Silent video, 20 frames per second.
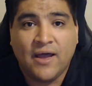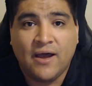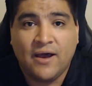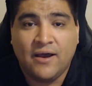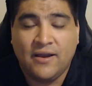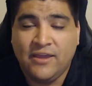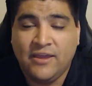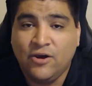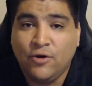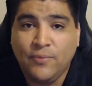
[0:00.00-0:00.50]

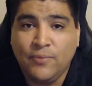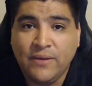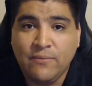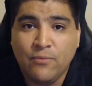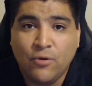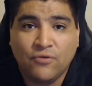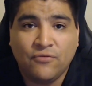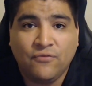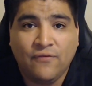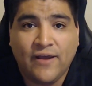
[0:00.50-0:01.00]
He'll be
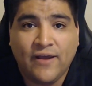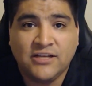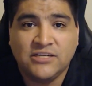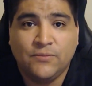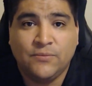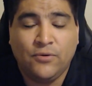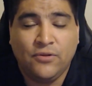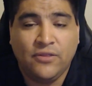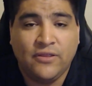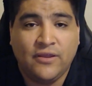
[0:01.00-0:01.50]
more
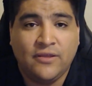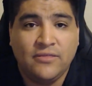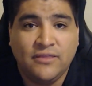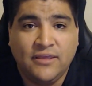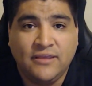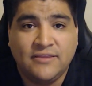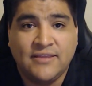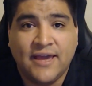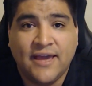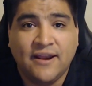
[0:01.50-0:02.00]
flexible than the
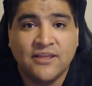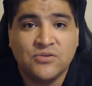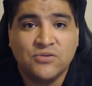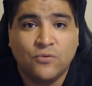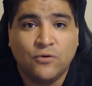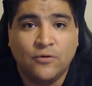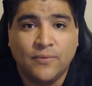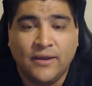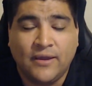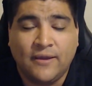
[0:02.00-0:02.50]
tenants
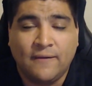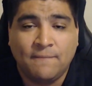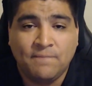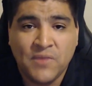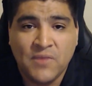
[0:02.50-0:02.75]
will be.